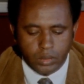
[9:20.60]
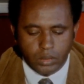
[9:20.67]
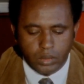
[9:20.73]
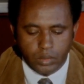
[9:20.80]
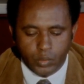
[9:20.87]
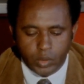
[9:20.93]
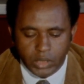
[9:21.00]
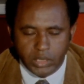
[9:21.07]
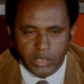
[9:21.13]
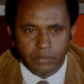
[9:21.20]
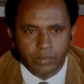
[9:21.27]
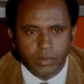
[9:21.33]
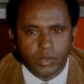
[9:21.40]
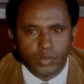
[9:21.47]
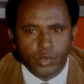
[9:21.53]
will
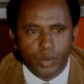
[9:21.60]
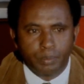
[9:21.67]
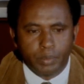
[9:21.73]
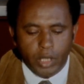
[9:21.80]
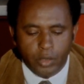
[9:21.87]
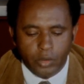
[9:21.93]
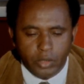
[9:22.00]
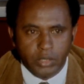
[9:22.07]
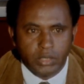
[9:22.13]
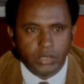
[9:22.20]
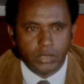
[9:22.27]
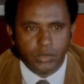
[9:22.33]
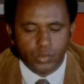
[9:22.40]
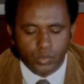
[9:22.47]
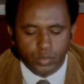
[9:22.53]
give a top
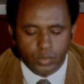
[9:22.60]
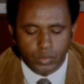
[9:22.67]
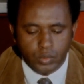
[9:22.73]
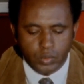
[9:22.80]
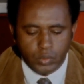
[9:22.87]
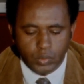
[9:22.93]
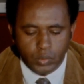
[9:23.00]
priority to